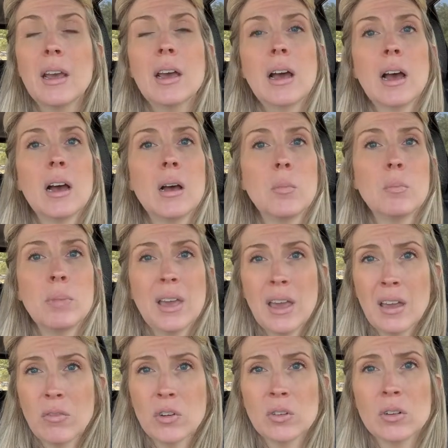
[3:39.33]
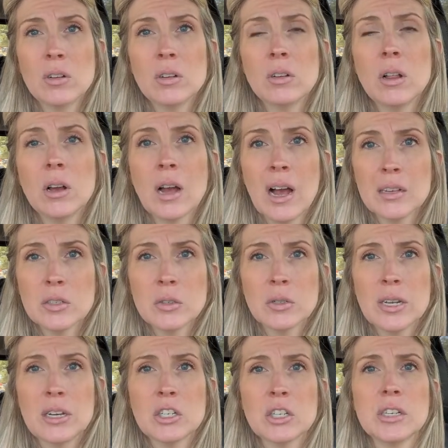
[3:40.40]
um, behavioral
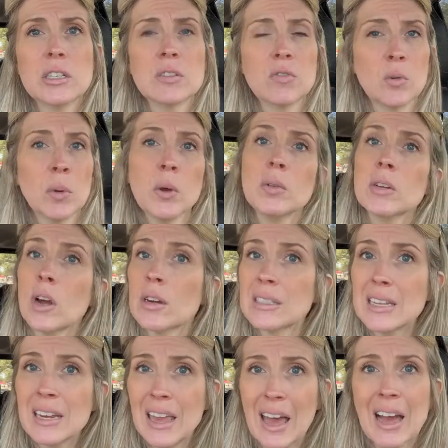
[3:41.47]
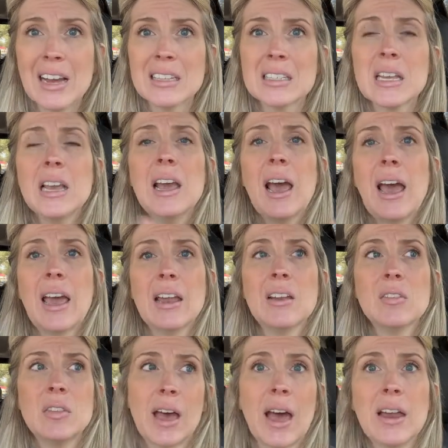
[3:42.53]
consultations for both dogs and cats, and
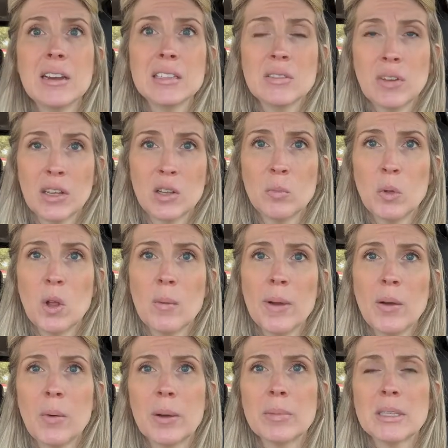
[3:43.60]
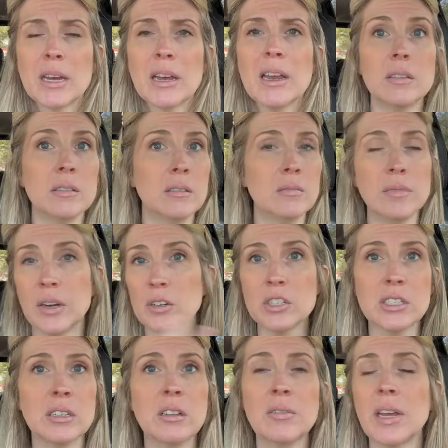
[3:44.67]
that is available on my website. They're
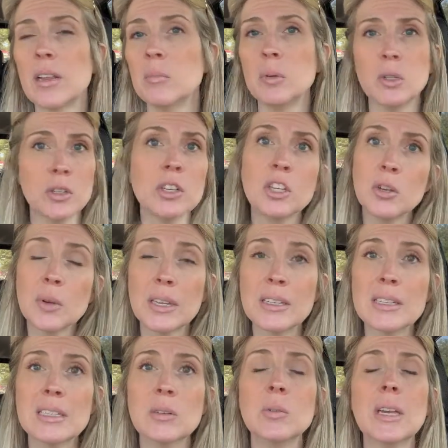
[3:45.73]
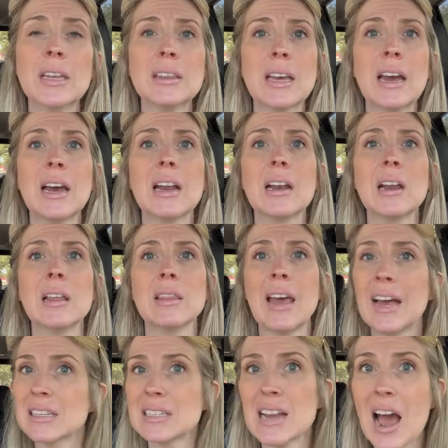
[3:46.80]
still available. You can still get that.
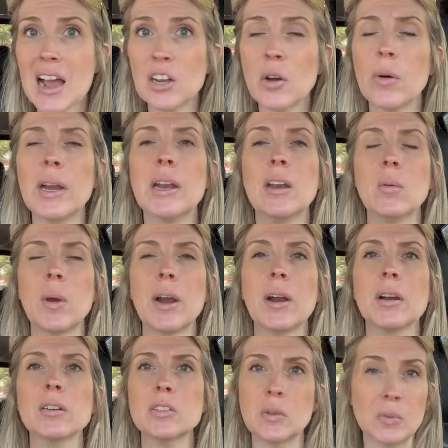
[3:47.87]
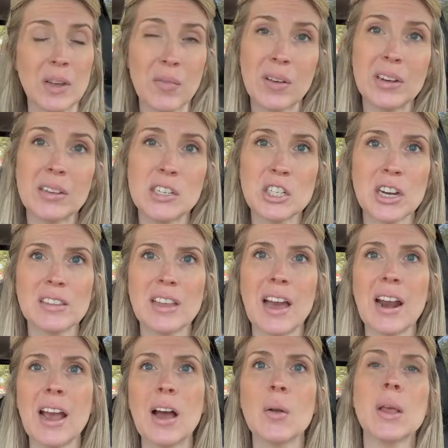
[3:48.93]
That's not going anywhere. So, definitely check that
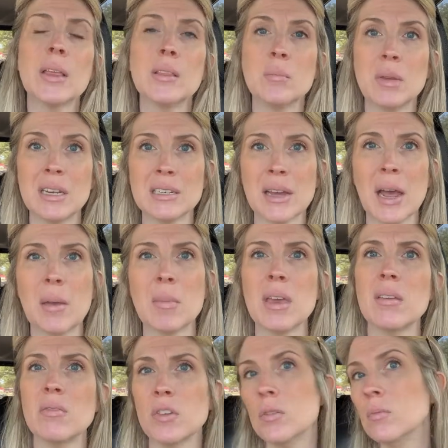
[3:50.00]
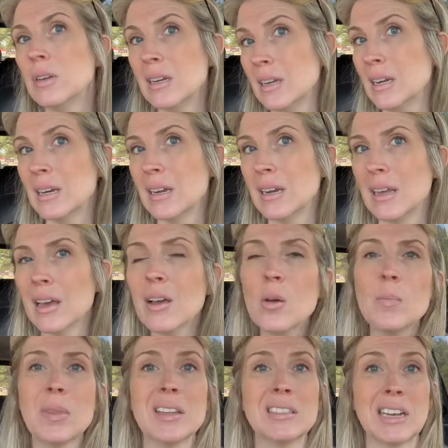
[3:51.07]
out in the meantime if you need any
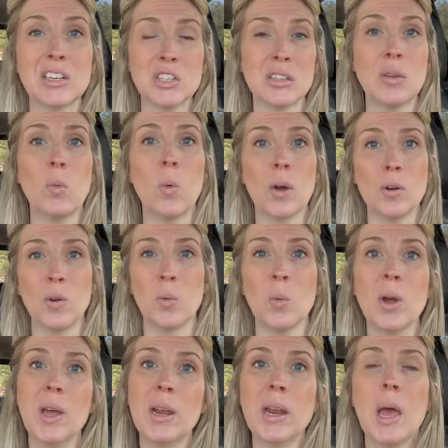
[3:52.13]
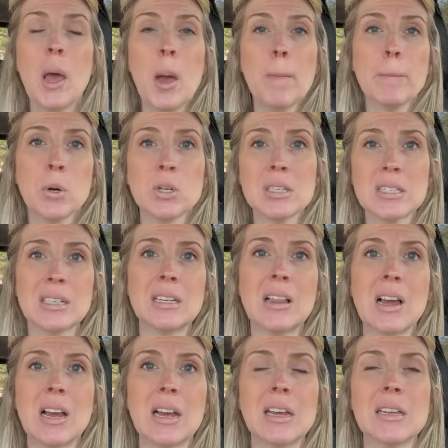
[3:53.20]
help, that's actually one on one,
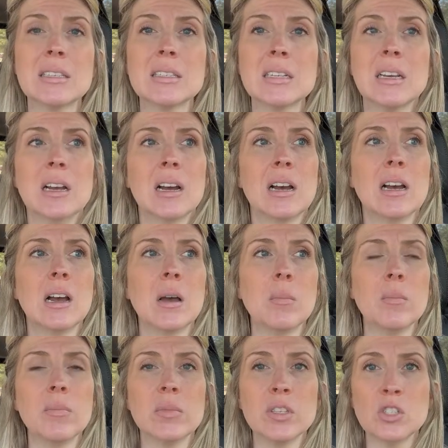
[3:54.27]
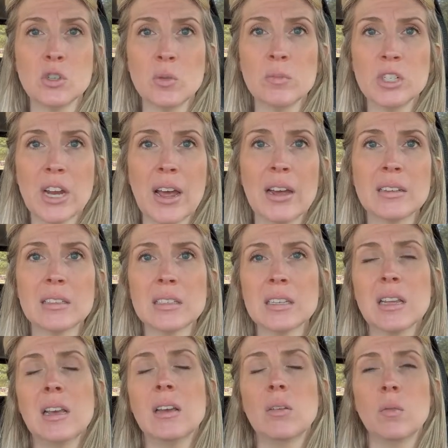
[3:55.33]
personalized um, Zoom chats
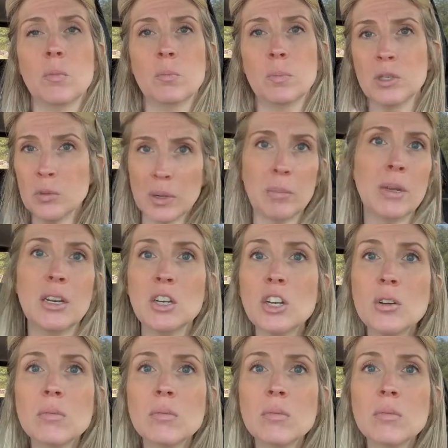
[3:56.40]
between me and you,